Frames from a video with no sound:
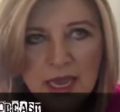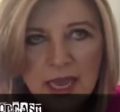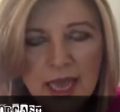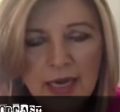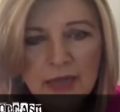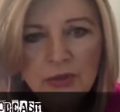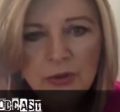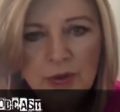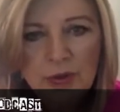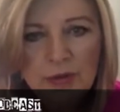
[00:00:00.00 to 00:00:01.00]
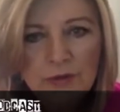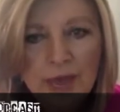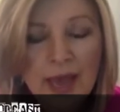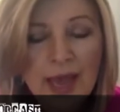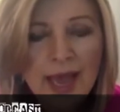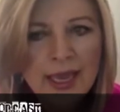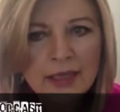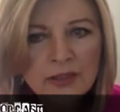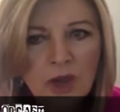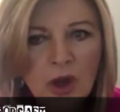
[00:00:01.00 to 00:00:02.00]
and I drove, I, I
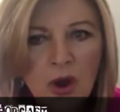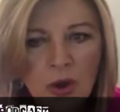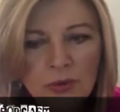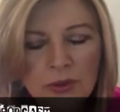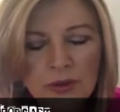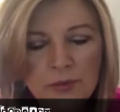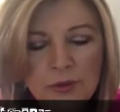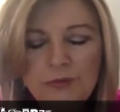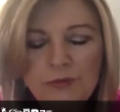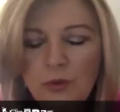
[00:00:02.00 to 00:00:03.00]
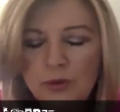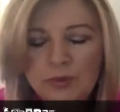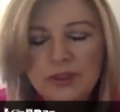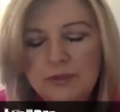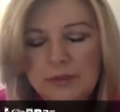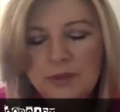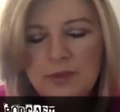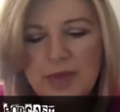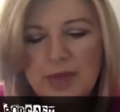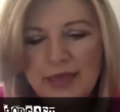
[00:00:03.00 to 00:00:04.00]
had gone before, but let, let me
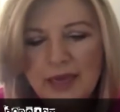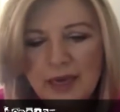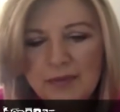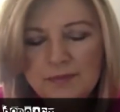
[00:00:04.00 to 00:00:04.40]
back up.